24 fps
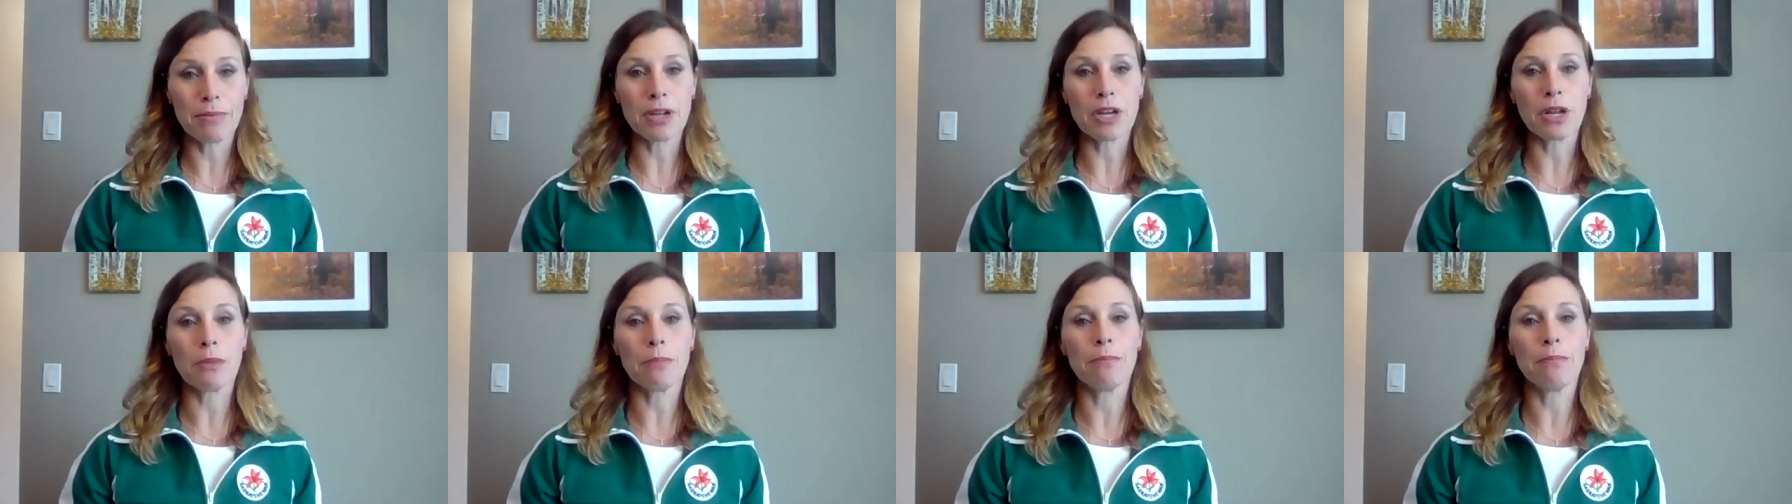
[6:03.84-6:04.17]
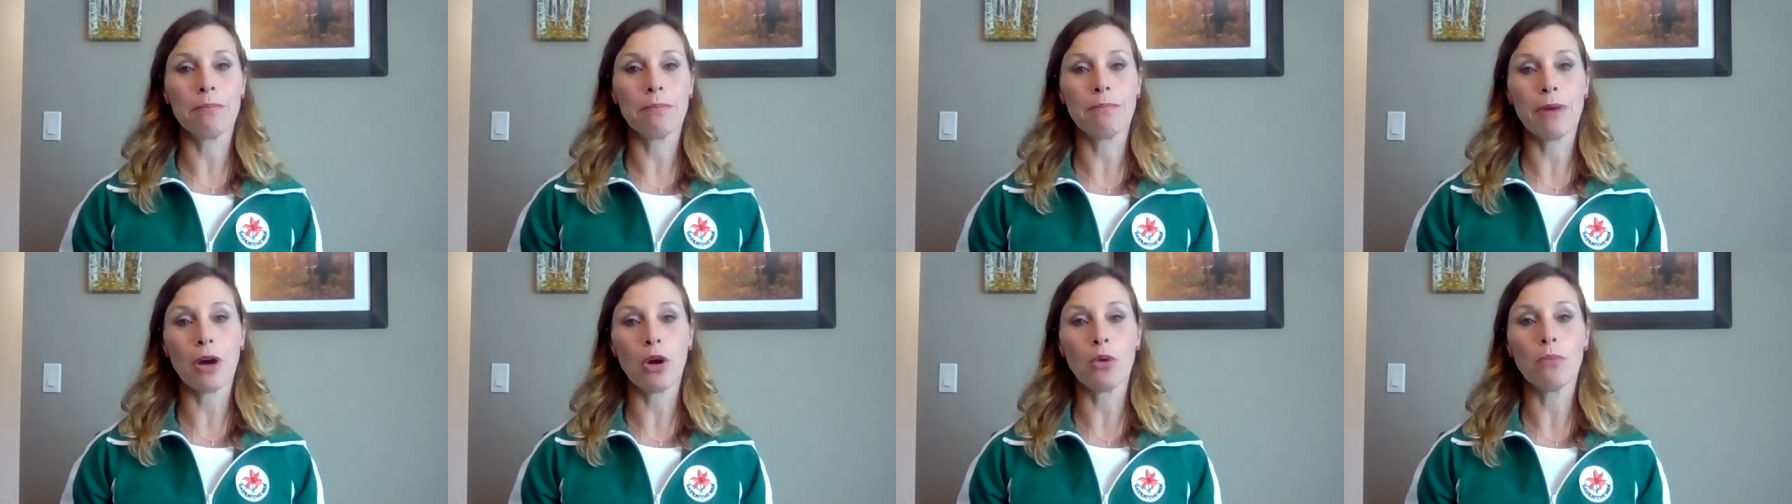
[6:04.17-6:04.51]
but
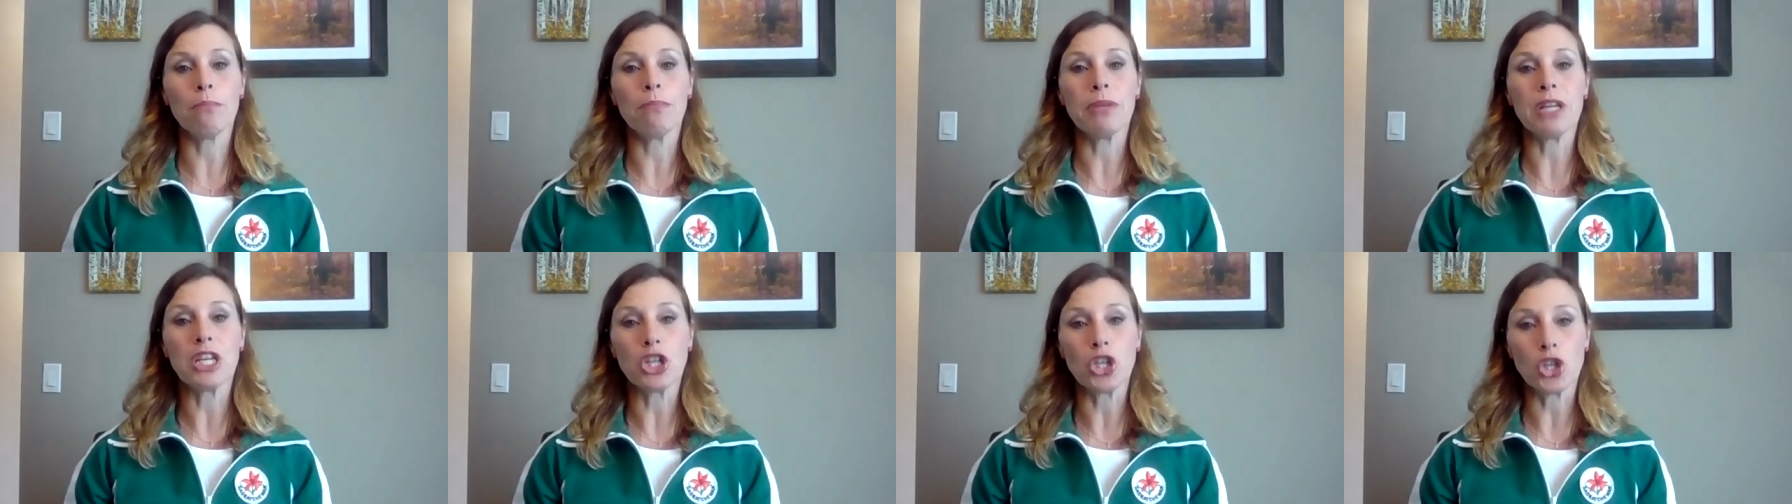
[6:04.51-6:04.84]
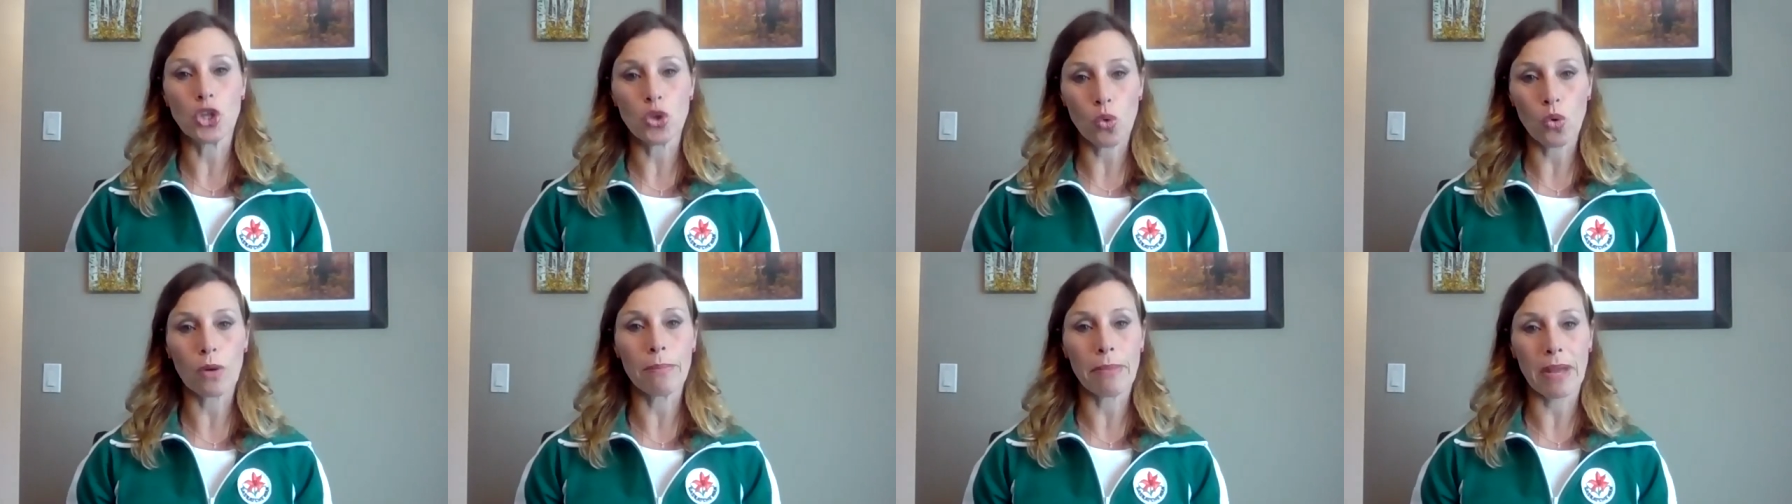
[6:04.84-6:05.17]
about being
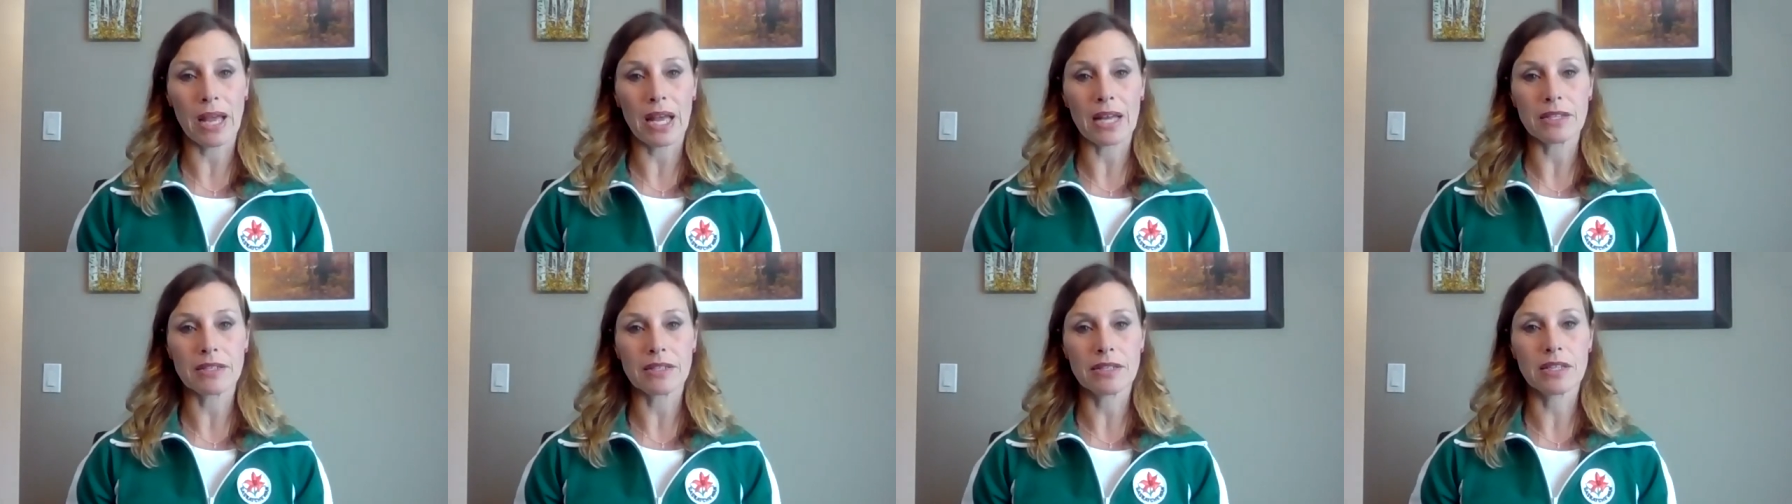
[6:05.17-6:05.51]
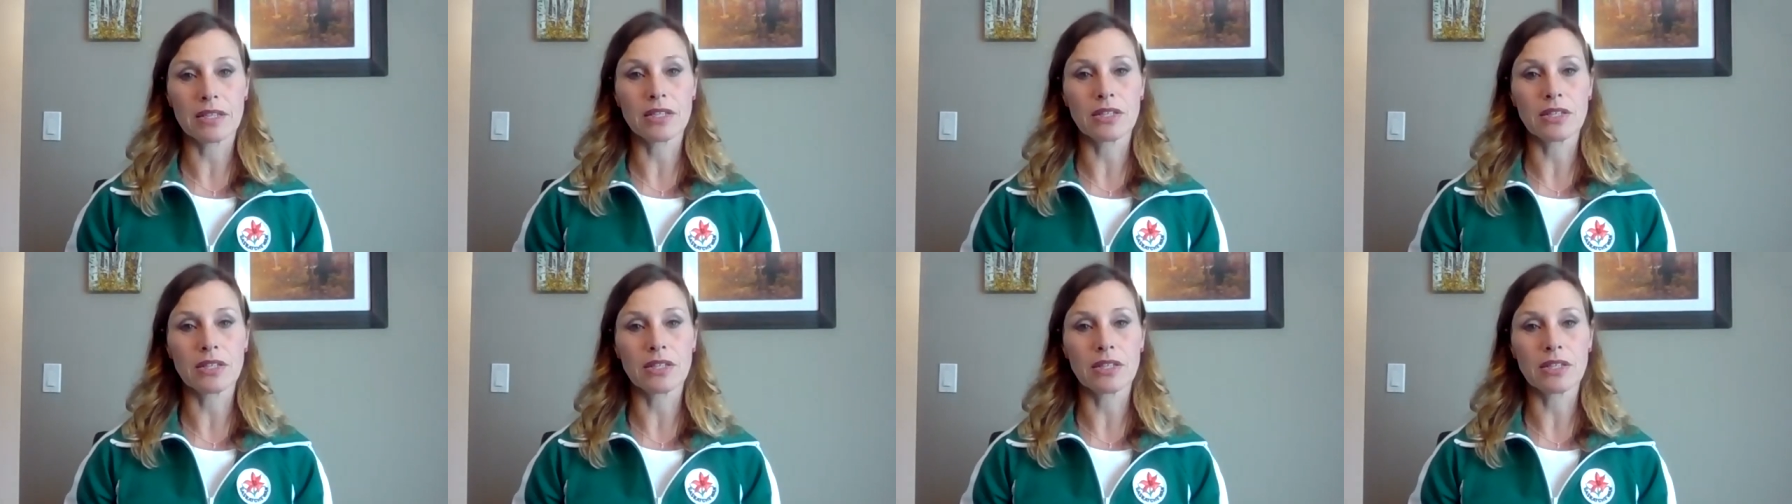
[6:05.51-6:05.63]
your best.